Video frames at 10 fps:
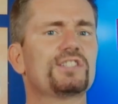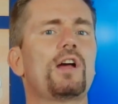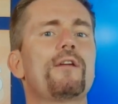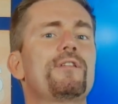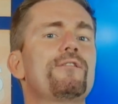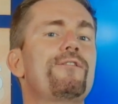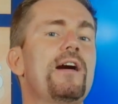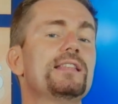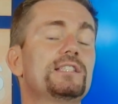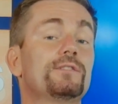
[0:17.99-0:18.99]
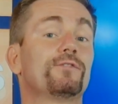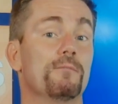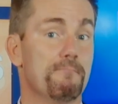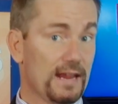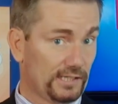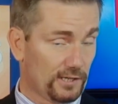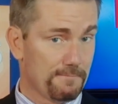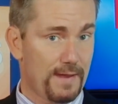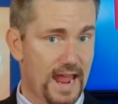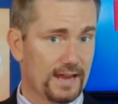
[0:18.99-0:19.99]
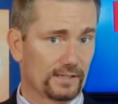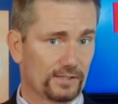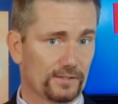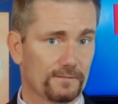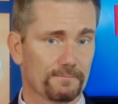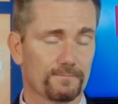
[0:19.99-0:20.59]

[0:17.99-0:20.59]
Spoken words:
siphon funds from Mexican banks.